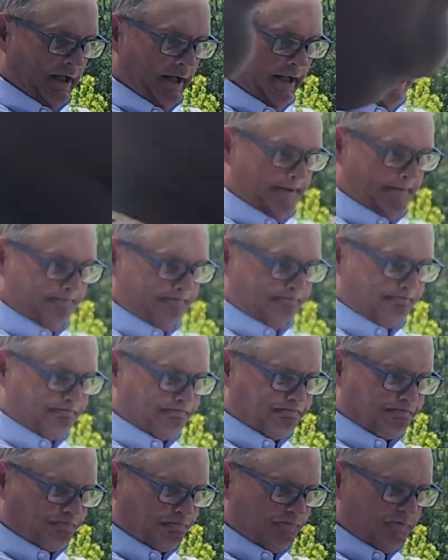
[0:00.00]

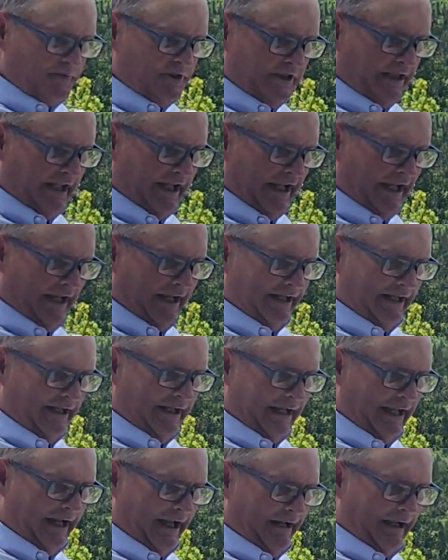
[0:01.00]
And
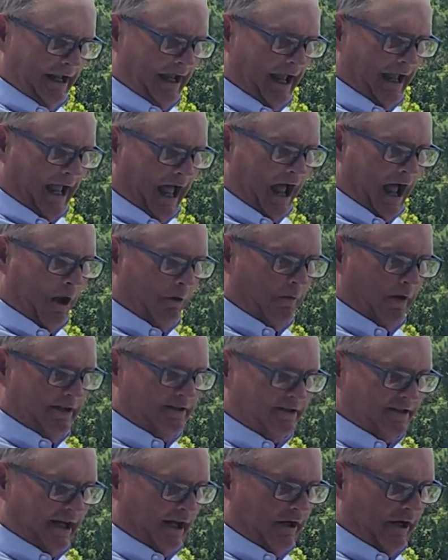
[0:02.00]
I
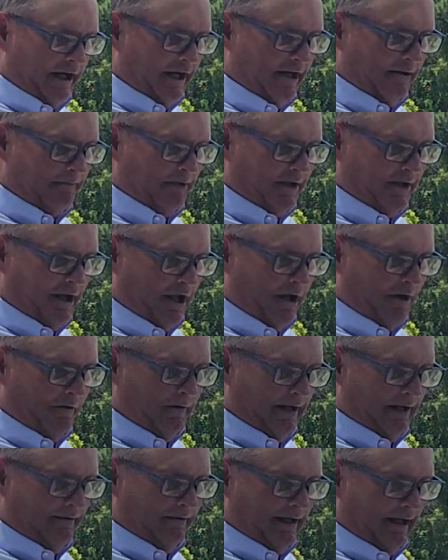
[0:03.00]
always tell him,
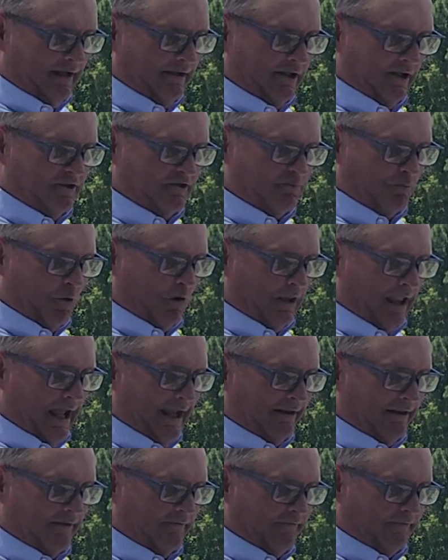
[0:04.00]
he looks more
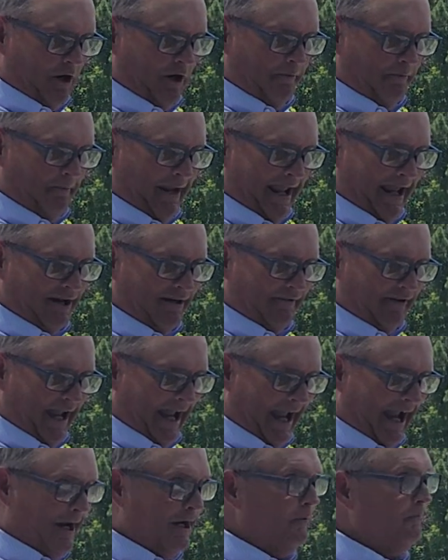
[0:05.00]
like the front man of a
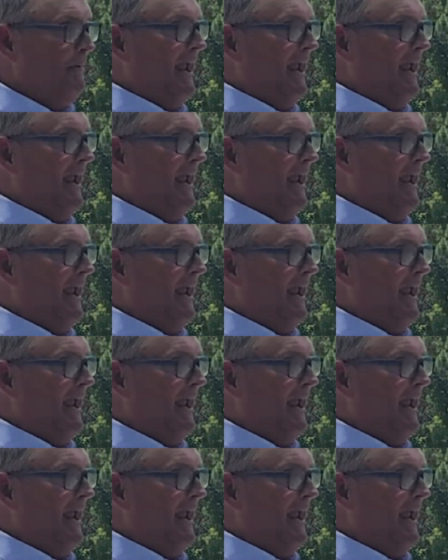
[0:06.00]
hair